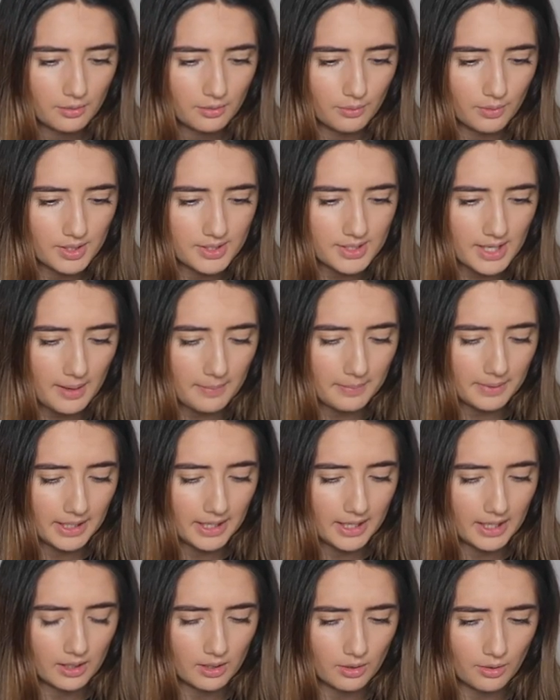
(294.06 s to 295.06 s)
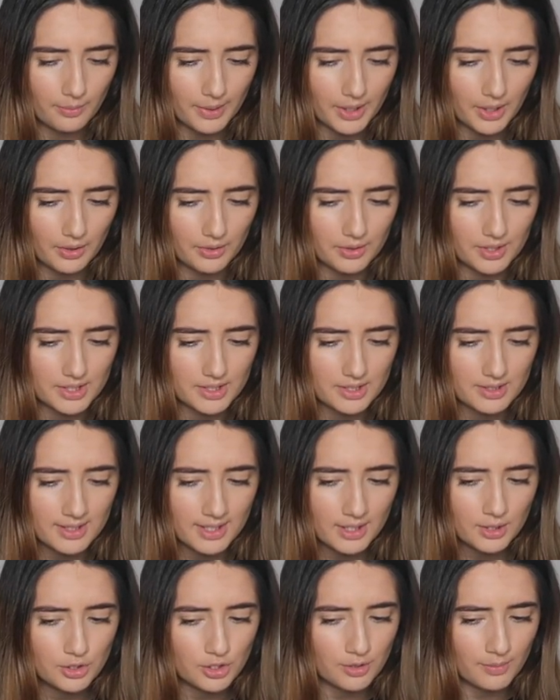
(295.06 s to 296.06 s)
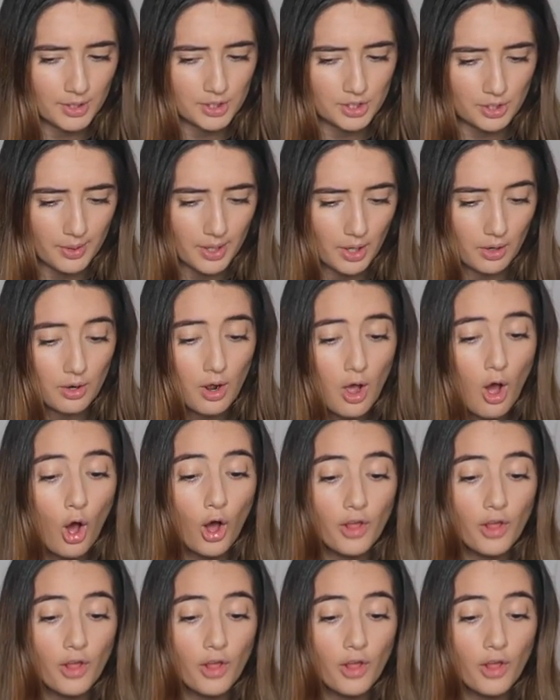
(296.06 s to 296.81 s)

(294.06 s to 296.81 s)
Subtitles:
What is happening? Oh my god, this is like too much going on.